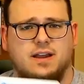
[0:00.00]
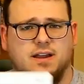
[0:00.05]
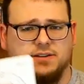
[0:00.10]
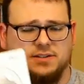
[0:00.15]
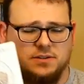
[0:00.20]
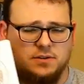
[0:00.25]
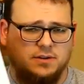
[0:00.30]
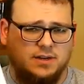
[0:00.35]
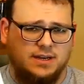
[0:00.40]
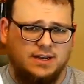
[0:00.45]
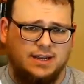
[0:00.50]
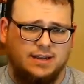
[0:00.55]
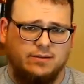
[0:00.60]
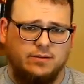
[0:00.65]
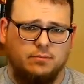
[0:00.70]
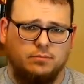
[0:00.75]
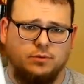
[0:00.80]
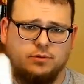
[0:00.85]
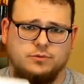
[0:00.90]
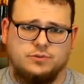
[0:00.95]
still need to get
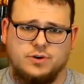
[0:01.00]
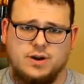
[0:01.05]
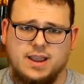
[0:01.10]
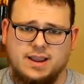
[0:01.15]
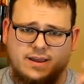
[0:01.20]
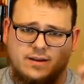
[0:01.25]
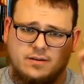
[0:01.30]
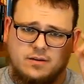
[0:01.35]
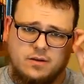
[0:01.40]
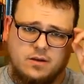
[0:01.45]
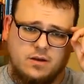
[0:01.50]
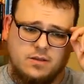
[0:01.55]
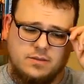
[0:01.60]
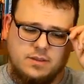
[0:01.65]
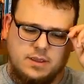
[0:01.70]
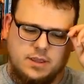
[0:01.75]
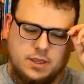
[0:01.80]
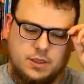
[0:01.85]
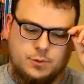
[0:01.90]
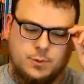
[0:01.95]
the Blue Dragon on
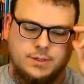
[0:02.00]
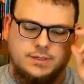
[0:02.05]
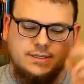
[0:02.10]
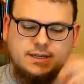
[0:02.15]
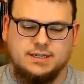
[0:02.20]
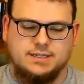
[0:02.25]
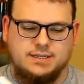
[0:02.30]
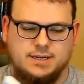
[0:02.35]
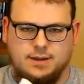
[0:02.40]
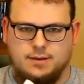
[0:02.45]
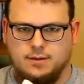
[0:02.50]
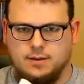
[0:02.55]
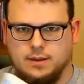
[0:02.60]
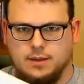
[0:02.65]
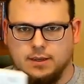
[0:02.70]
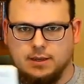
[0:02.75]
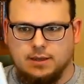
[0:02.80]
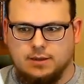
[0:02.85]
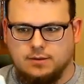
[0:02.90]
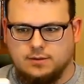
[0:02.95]
the 360
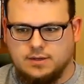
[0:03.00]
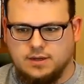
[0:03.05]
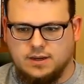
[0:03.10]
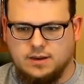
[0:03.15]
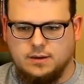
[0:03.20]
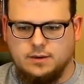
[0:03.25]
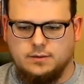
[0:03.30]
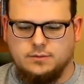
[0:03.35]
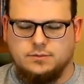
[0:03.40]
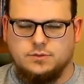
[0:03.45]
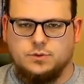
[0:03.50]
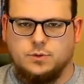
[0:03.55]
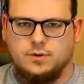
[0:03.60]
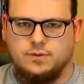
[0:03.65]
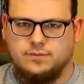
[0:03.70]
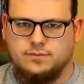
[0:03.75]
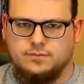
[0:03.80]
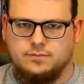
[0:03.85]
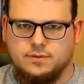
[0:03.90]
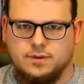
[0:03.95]
to sort
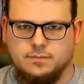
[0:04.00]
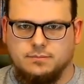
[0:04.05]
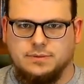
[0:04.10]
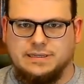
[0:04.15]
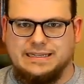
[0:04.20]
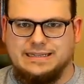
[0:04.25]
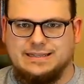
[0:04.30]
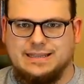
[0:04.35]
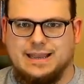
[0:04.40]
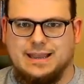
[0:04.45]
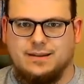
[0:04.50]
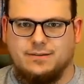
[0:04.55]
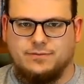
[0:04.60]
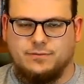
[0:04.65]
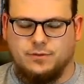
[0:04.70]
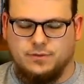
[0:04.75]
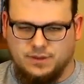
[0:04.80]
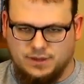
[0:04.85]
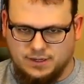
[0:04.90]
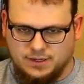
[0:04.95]
of complete that
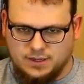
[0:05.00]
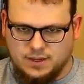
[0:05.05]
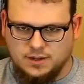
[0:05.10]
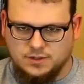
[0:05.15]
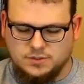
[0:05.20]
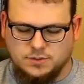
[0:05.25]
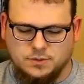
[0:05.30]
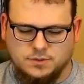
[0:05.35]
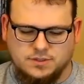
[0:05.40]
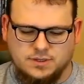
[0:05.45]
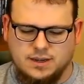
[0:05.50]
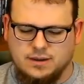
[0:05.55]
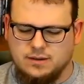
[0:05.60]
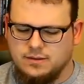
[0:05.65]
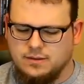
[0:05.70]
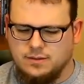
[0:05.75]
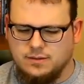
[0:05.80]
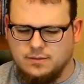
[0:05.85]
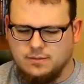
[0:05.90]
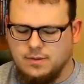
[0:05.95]
for the consoles. There
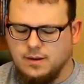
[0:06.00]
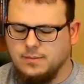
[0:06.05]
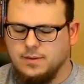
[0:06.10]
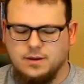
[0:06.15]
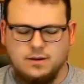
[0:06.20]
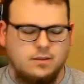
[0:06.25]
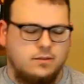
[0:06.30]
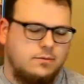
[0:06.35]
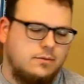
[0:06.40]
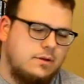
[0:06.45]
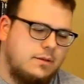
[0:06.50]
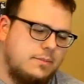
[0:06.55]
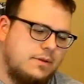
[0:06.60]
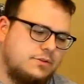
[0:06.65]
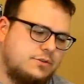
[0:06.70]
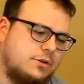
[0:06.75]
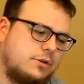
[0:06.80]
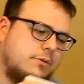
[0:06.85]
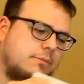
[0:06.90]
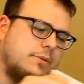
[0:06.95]
might be another one, I'm not
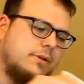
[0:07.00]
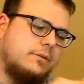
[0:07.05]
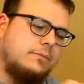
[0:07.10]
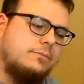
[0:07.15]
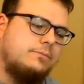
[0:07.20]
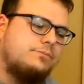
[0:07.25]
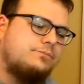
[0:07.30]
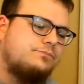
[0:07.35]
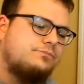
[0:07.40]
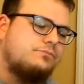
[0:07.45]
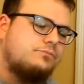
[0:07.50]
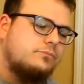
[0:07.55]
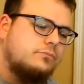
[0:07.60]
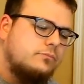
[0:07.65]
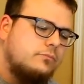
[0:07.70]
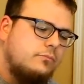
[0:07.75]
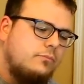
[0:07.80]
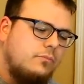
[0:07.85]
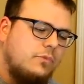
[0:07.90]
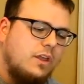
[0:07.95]
sure, but
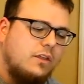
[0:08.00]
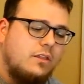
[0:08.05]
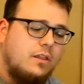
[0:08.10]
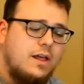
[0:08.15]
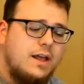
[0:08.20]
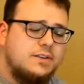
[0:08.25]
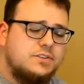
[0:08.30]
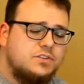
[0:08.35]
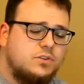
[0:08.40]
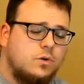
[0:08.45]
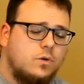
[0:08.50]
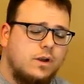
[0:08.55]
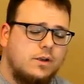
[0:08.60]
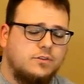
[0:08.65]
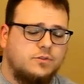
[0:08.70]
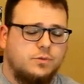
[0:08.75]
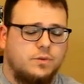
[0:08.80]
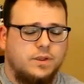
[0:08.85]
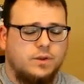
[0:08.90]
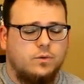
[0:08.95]
The Last Story
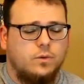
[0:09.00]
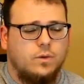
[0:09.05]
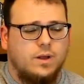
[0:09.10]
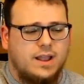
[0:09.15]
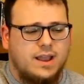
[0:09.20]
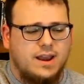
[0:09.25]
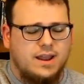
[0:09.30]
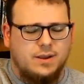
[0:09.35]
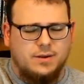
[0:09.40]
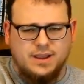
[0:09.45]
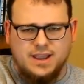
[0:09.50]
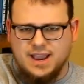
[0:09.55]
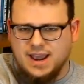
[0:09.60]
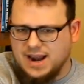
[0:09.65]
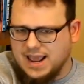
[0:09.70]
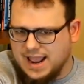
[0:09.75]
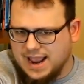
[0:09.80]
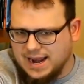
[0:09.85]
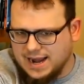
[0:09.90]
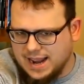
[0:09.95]
was really cool. It kind of
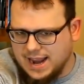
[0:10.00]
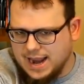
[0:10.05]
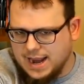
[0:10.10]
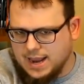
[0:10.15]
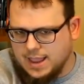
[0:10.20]
had